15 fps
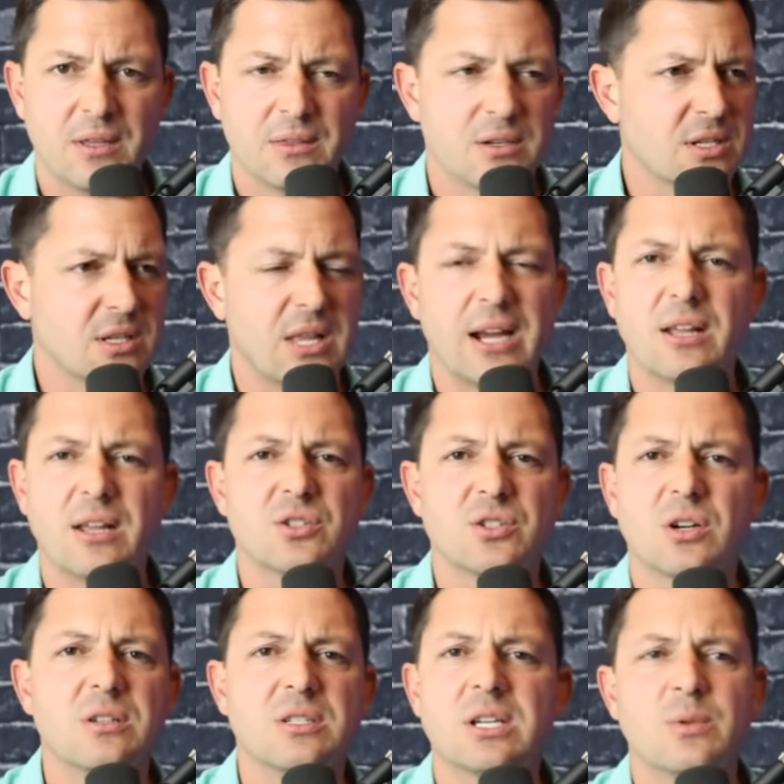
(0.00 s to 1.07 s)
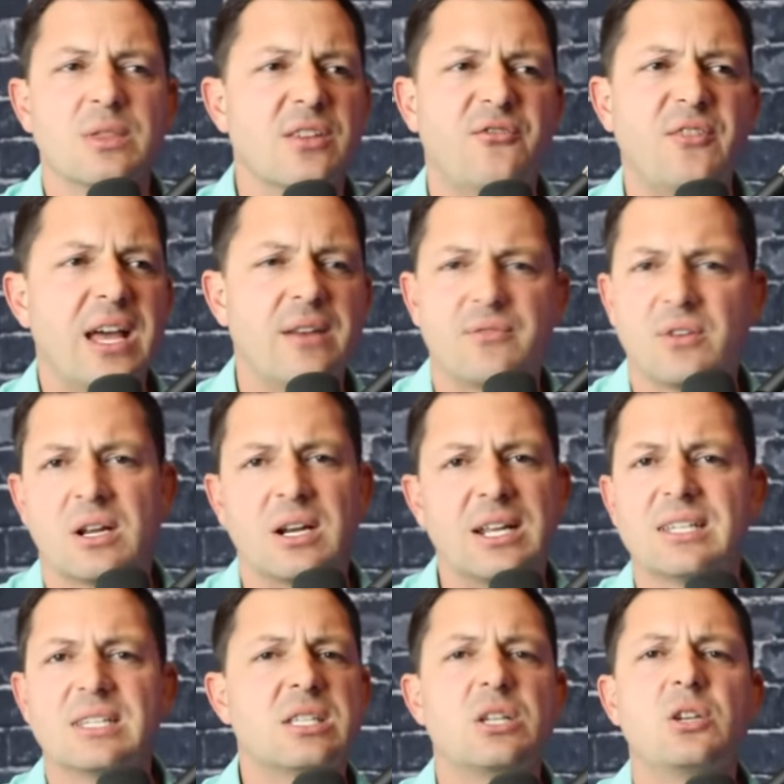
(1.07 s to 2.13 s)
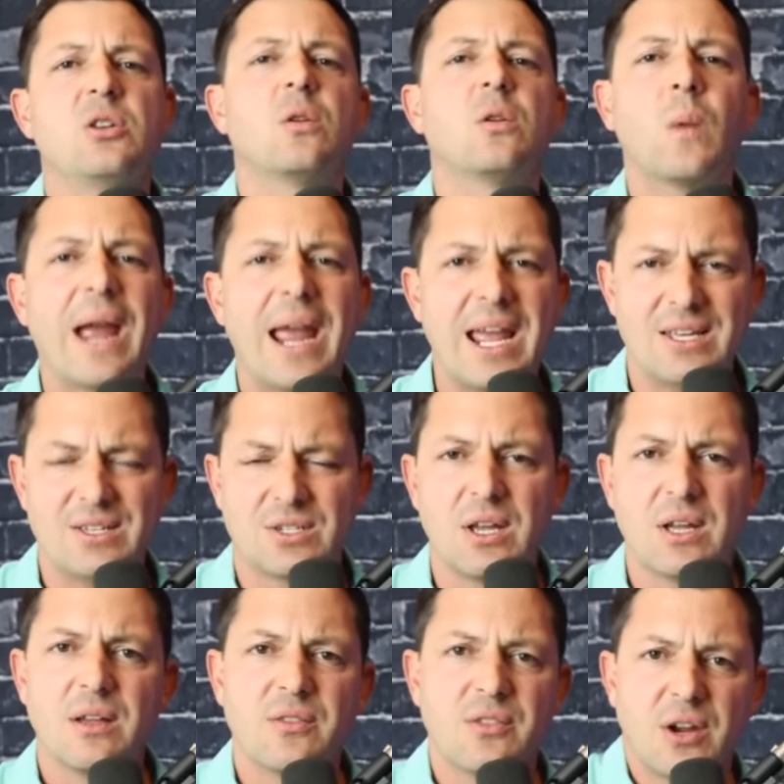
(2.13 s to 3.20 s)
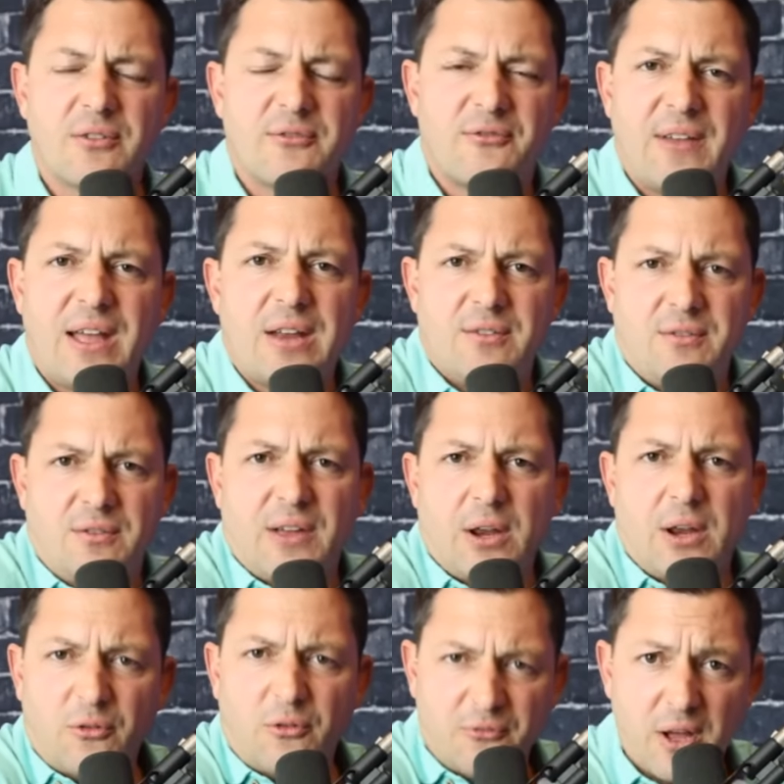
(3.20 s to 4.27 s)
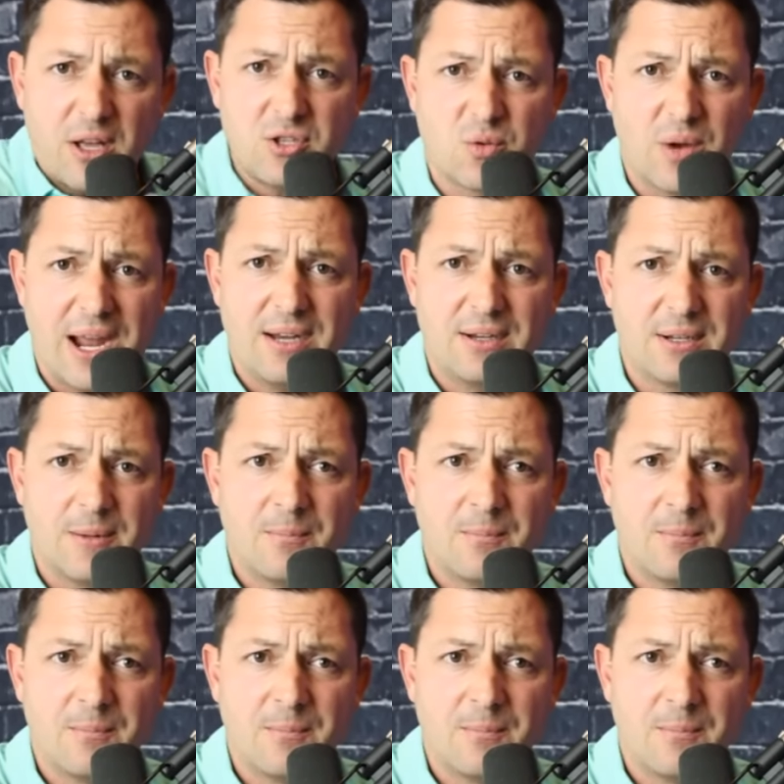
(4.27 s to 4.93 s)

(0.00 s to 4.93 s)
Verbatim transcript: There's a lot of uncertainty with the Fed if they're going to continue to raise their Fed federal funds rate.